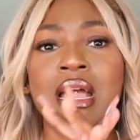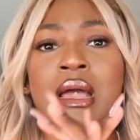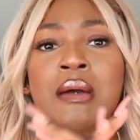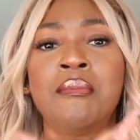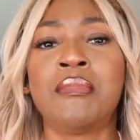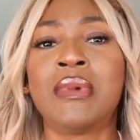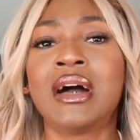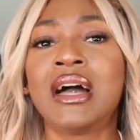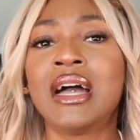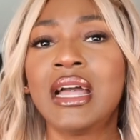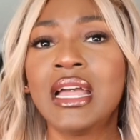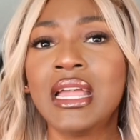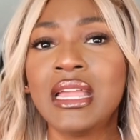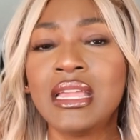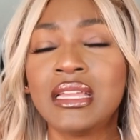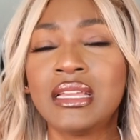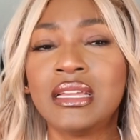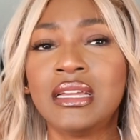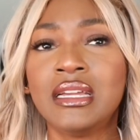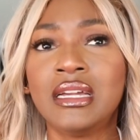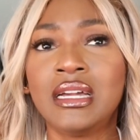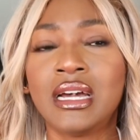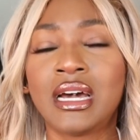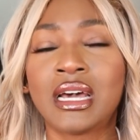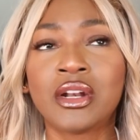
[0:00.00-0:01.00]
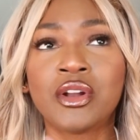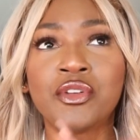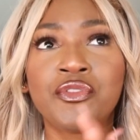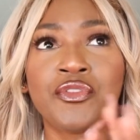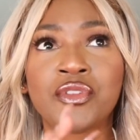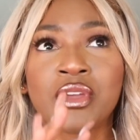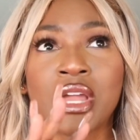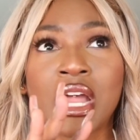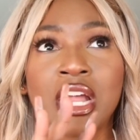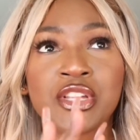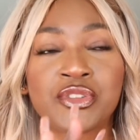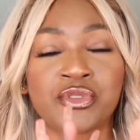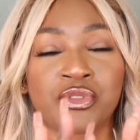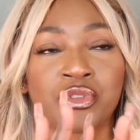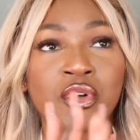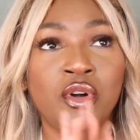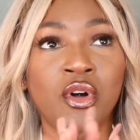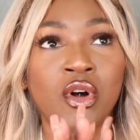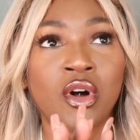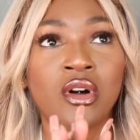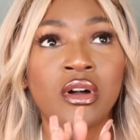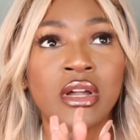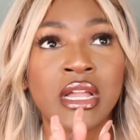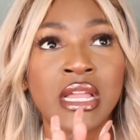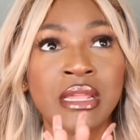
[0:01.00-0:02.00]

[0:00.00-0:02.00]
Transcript: I don't know if you guys recall,